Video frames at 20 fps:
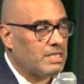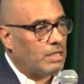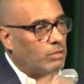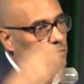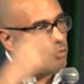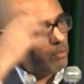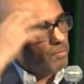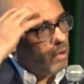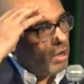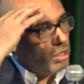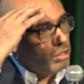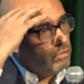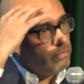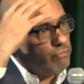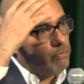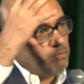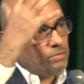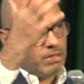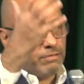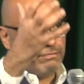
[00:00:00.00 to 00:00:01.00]
Can we borrow
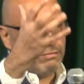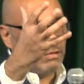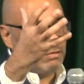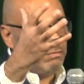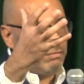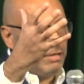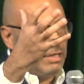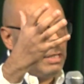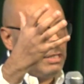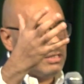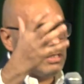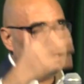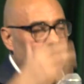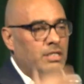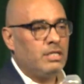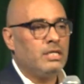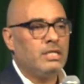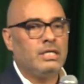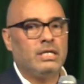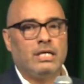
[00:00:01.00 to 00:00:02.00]
from different fields
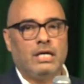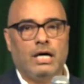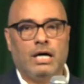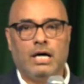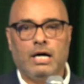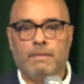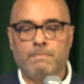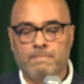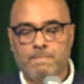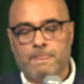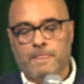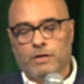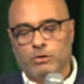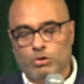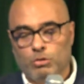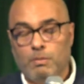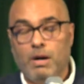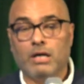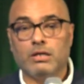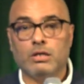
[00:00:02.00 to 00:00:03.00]

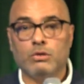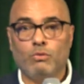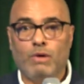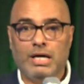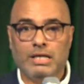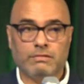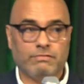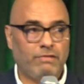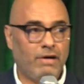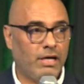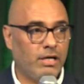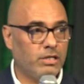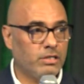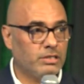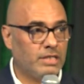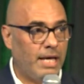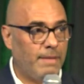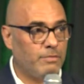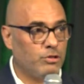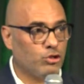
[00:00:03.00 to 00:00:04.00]
to model wildfire
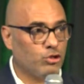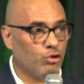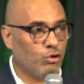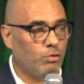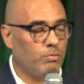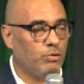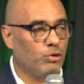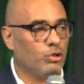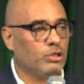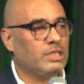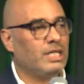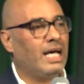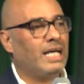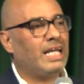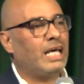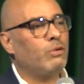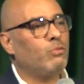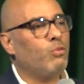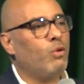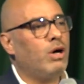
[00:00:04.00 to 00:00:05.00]
damage to community? And
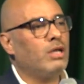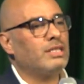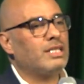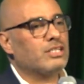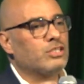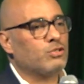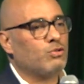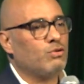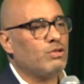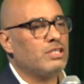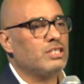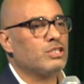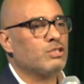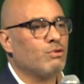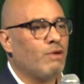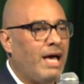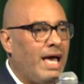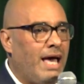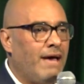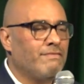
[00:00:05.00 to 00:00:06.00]
I want the students
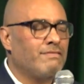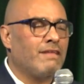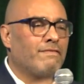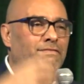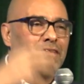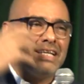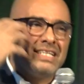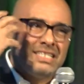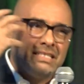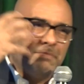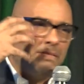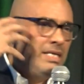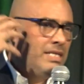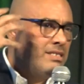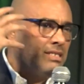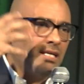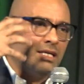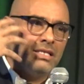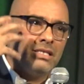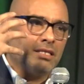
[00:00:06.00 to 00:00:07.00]
to have the
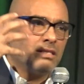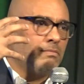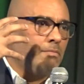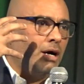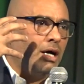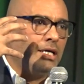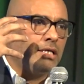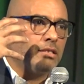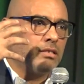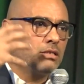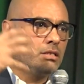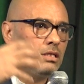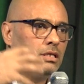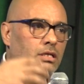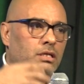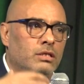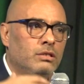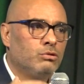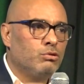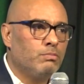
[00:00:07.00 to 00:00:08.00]
flexibility in their mind
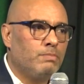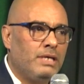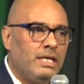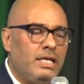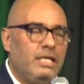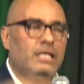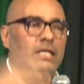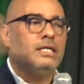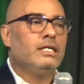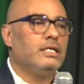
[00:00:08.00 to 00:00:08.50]
to be